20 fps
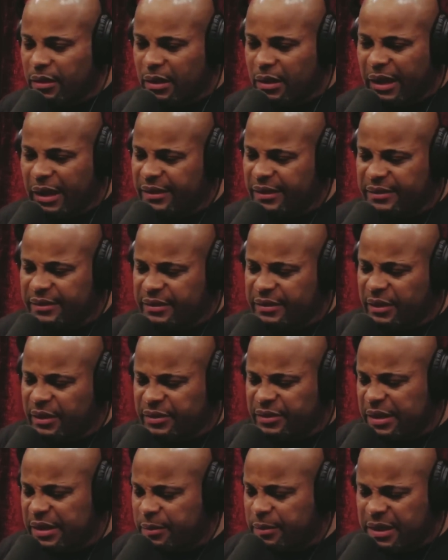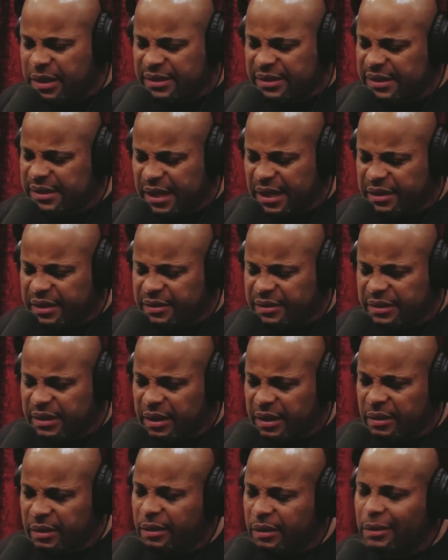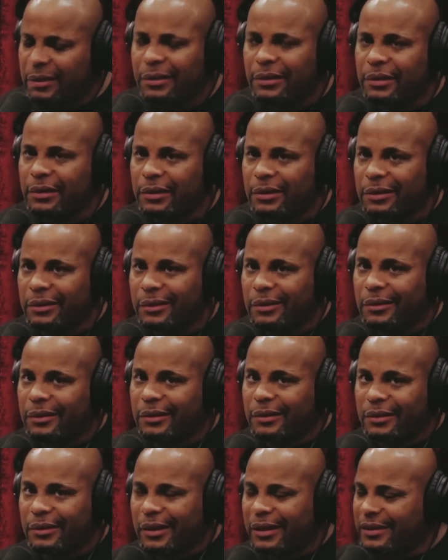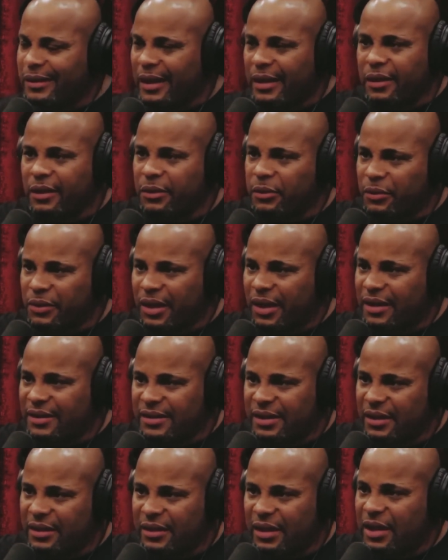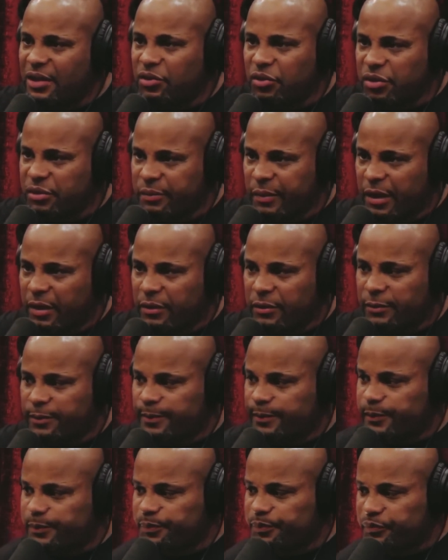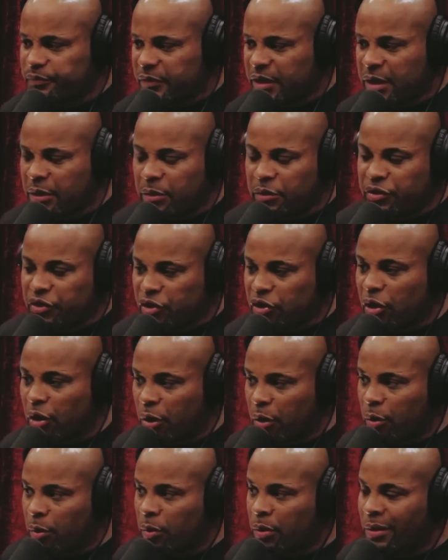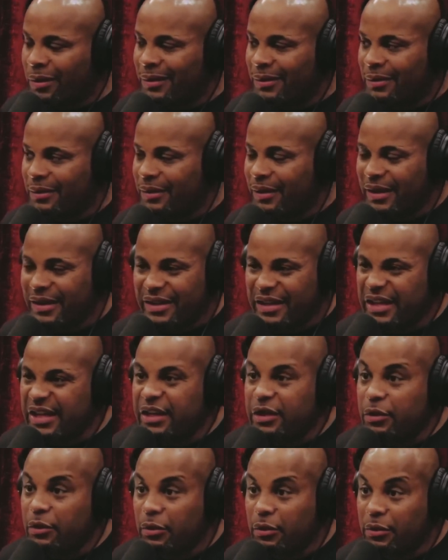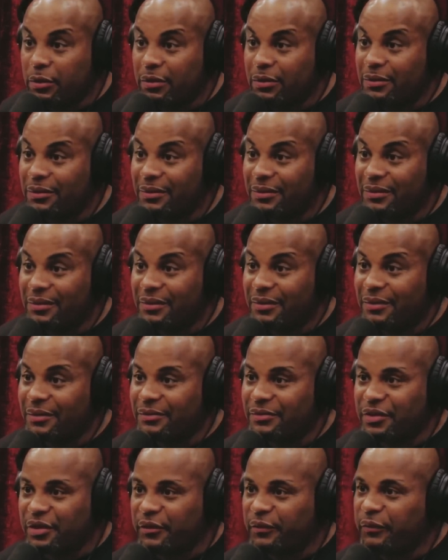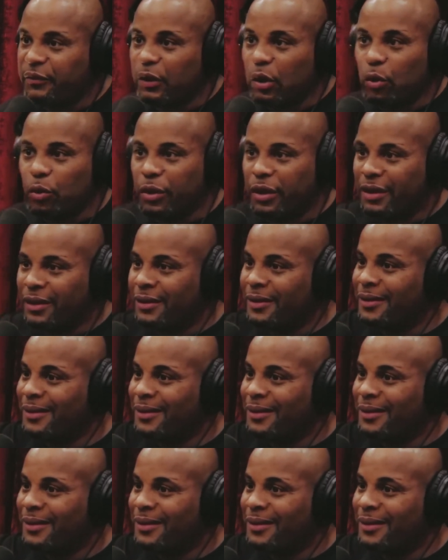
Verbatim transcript: like there's some of these sites like like that other one that I said, Nature's Metal. Mm-hmm. It'll show an eagle just floating,